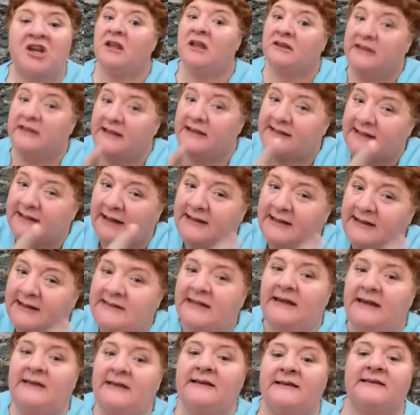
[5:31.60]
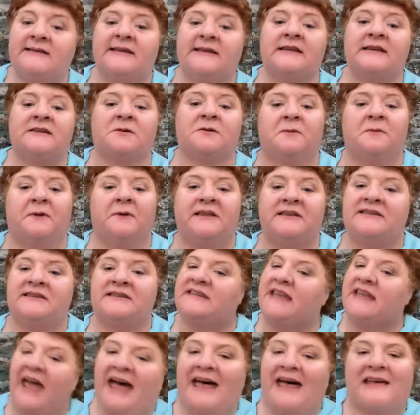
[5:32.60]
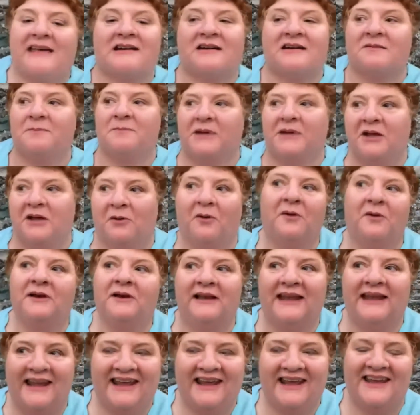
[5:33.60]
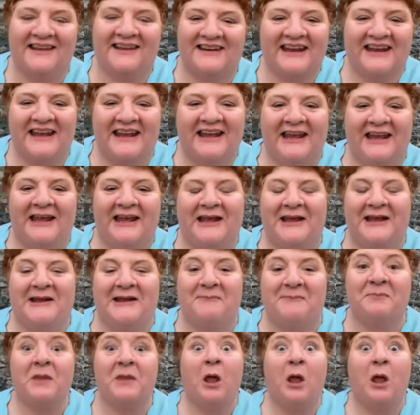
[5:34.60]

discontented with Darby O'Leary.